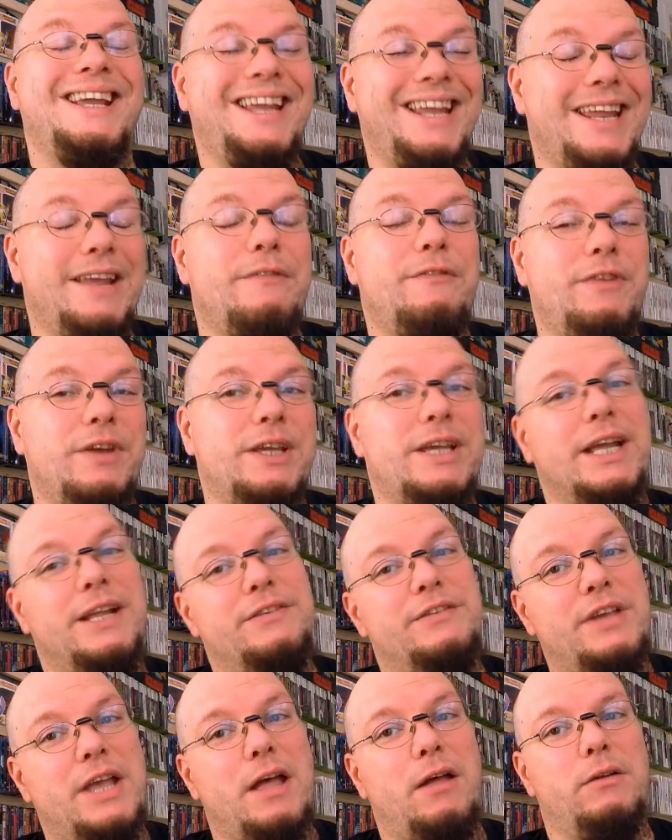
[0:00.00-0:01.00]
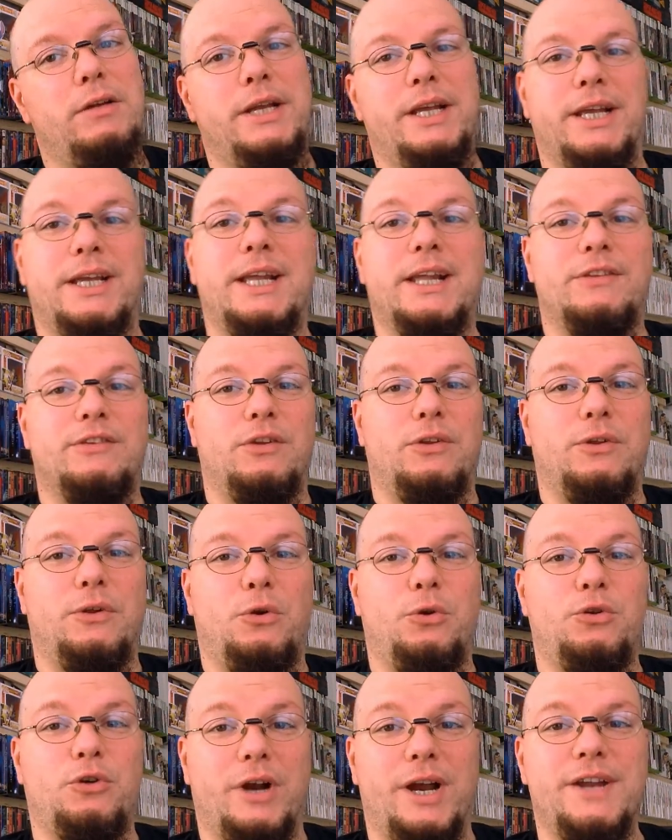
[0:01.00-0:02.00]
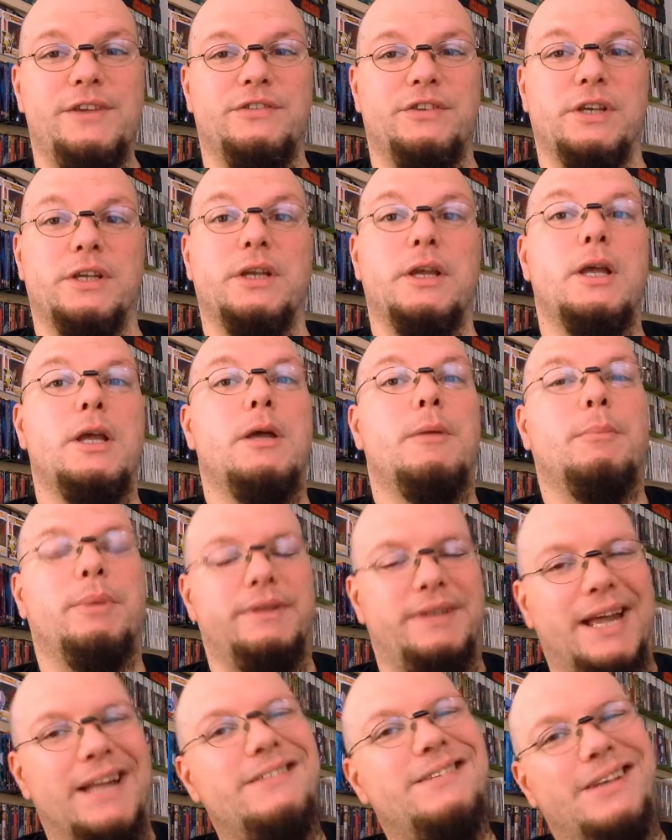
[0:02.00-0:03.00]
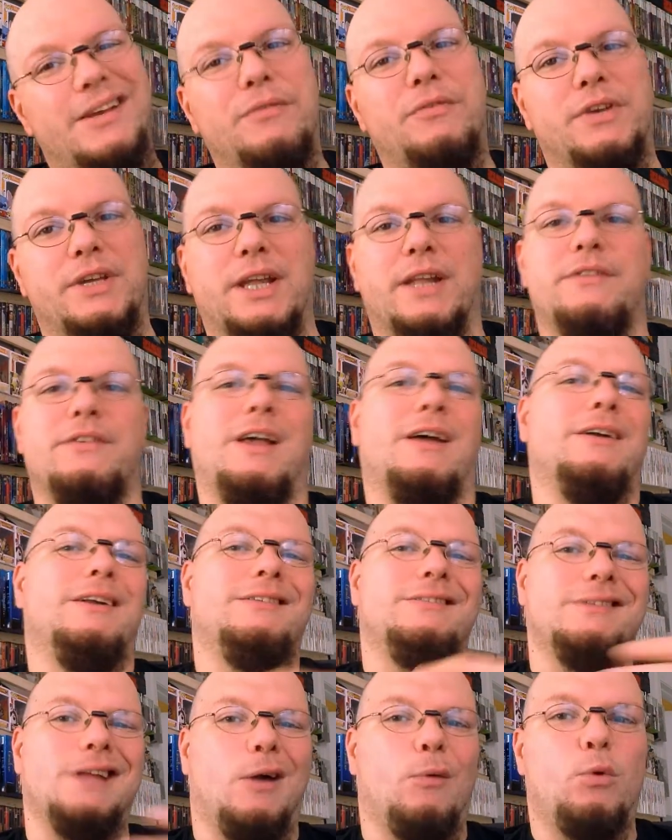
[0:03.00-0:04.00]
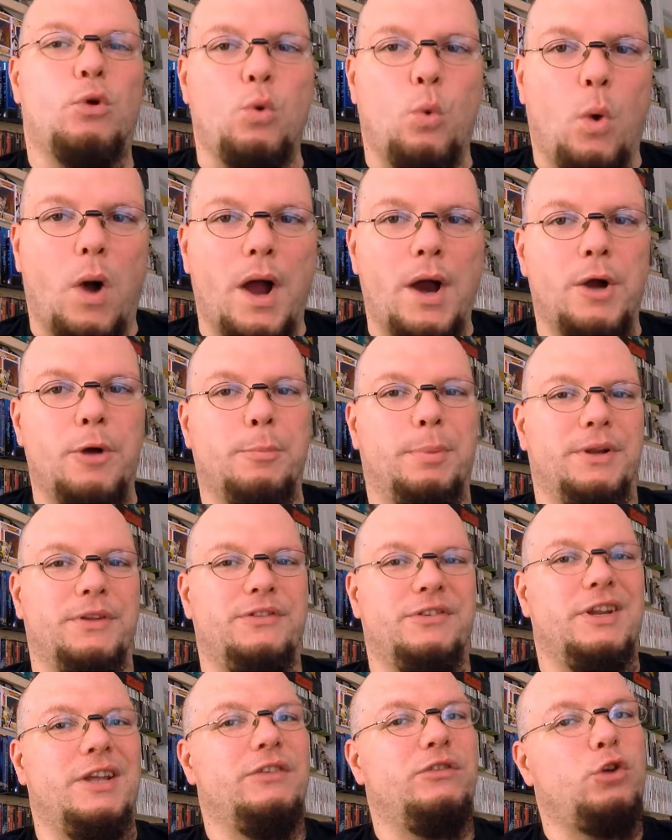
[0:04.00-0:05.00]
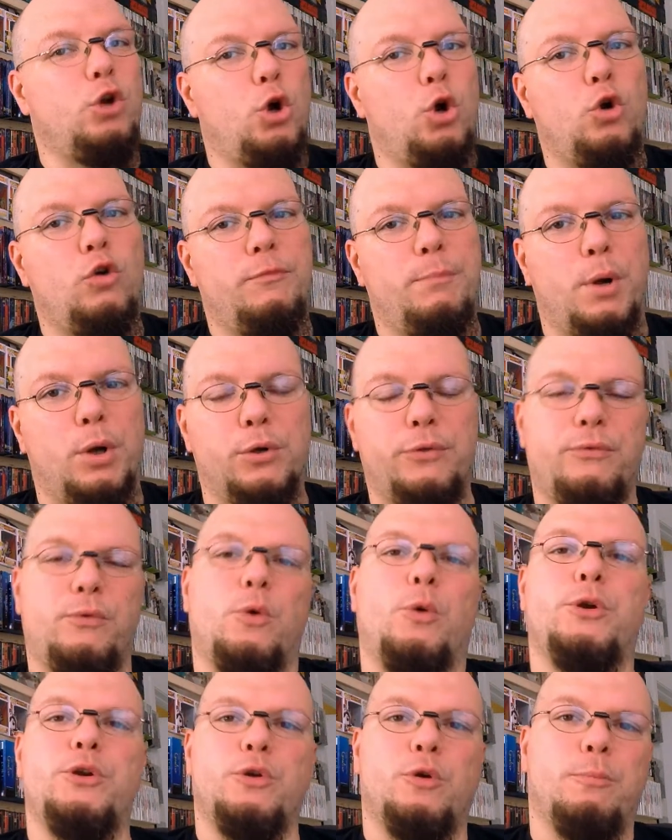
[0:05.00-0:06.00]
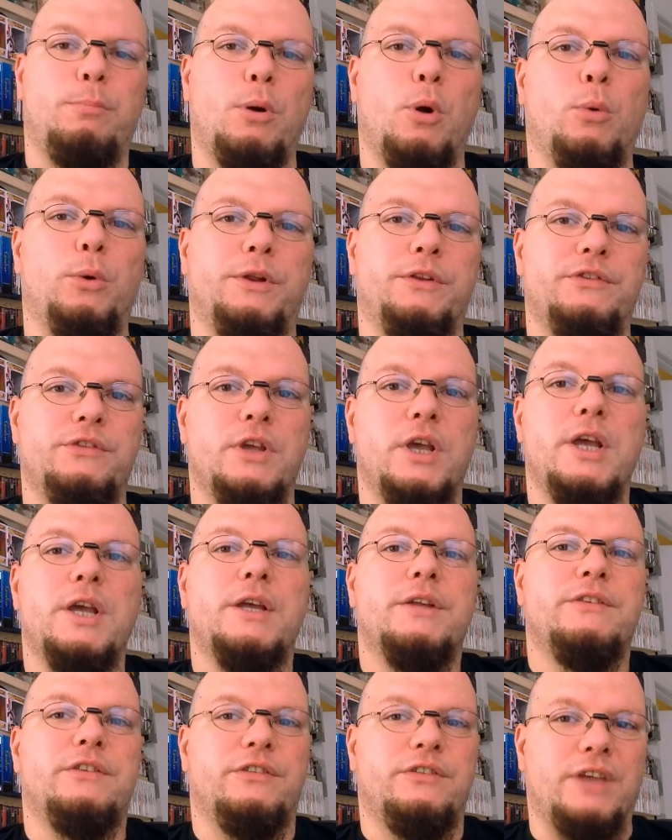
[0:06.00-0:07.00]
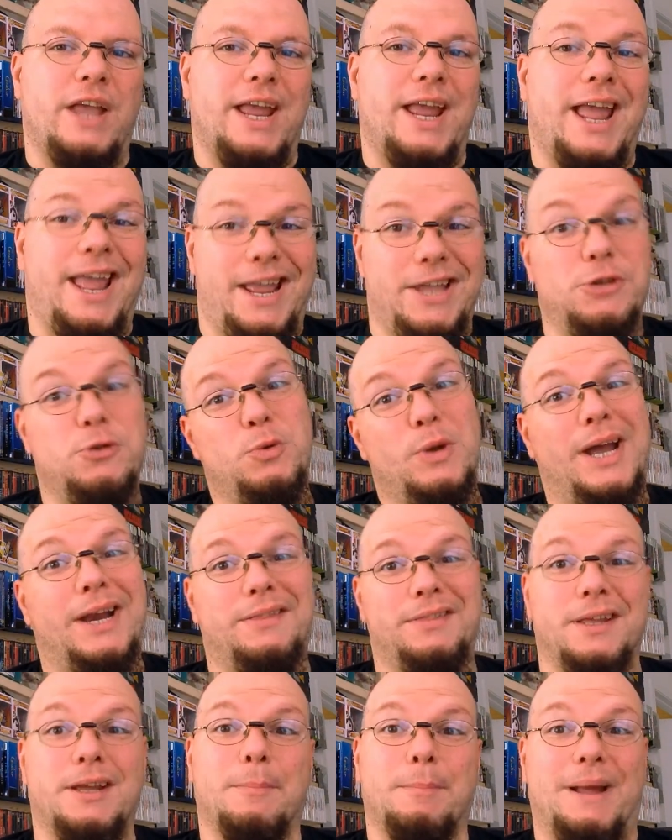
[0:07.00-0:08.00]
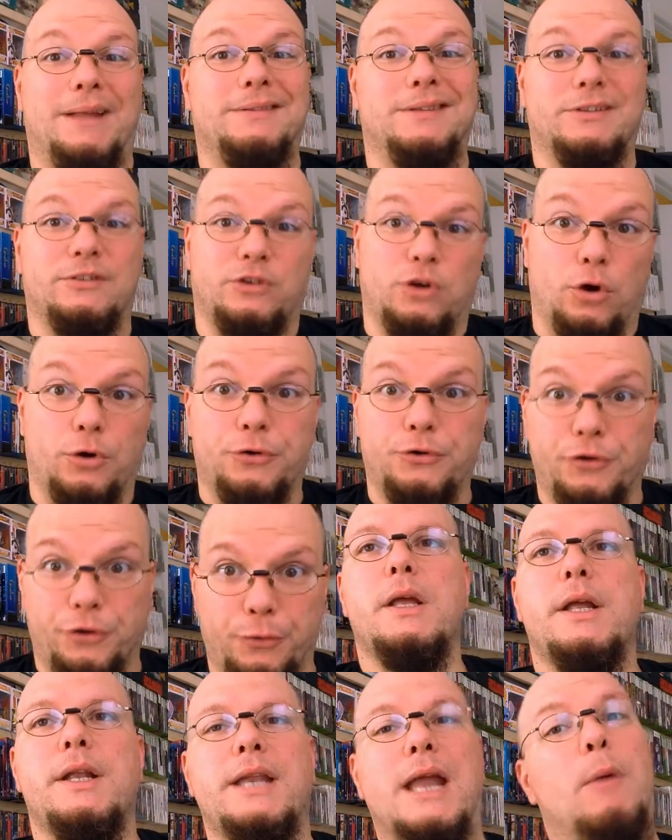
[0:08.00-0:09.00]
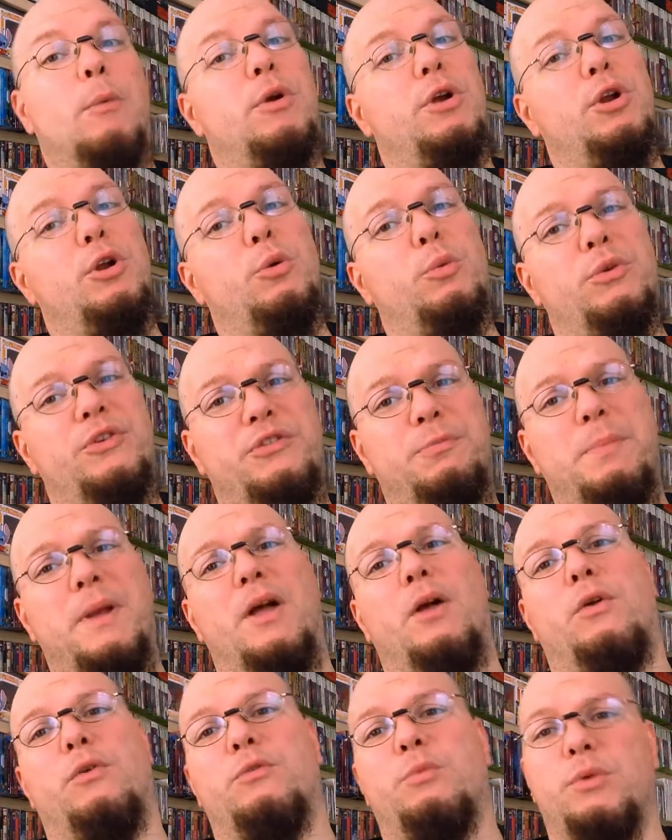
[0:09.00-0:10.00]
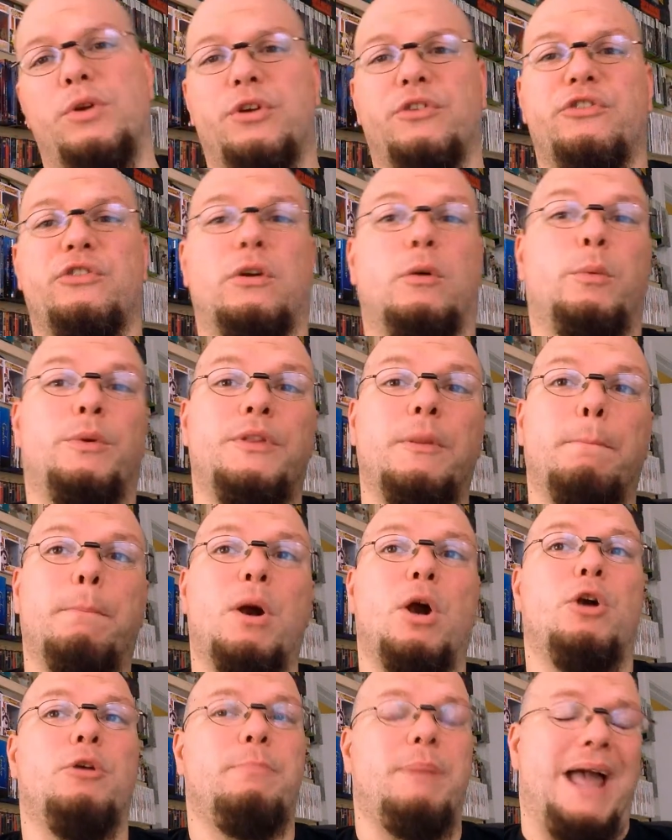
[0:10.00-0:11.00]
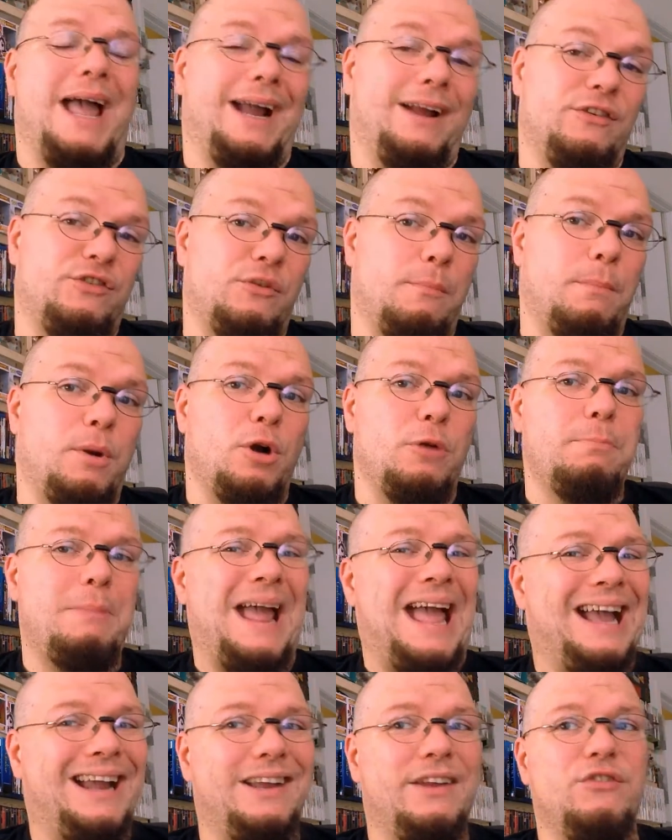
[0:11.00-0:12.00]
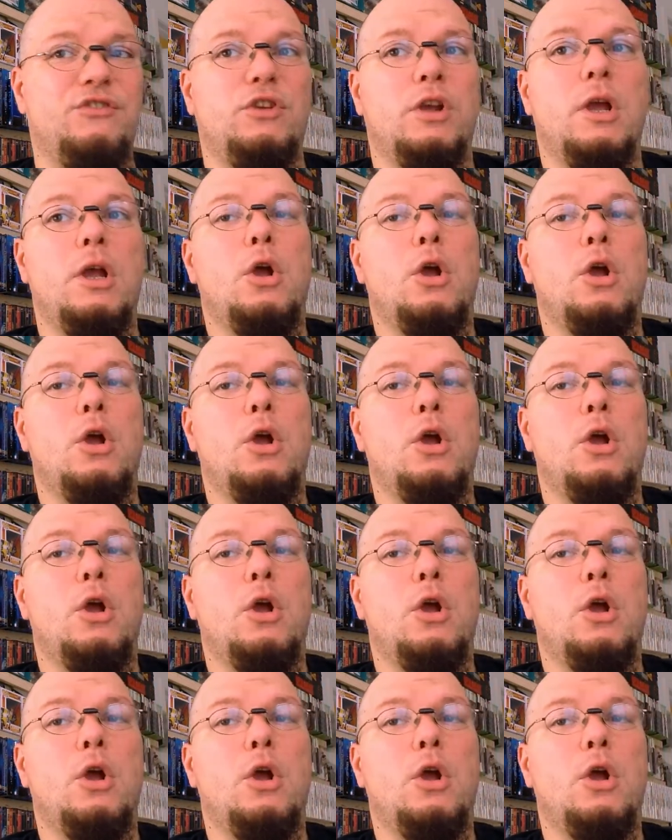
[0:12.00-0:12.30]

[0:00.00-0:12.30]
If it gets out, it gets a little crazy. But that's if it gets out. It's not required, but it's a nice curveball to throw at your opponents to say, hey, you got to think about this card too. Now we're going to go into spells. We're going to start with the burn package. The burn package